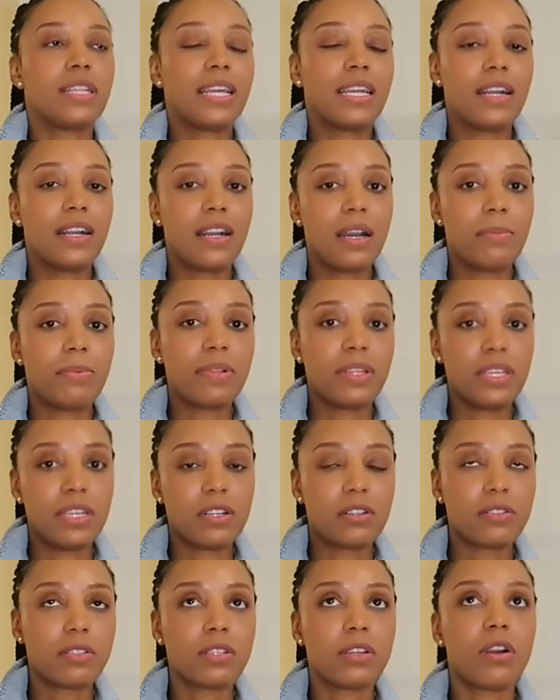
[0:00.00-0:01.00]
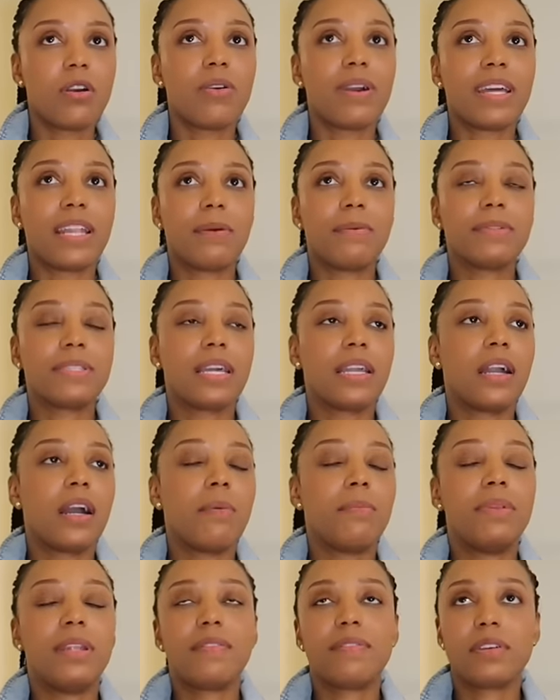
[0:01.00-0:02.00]
like a couple of years ago and I was like
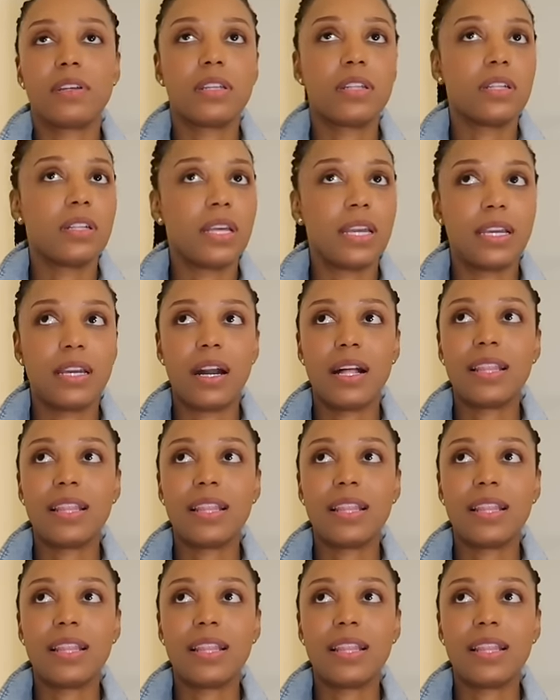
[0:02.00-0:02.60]
I'm never going to like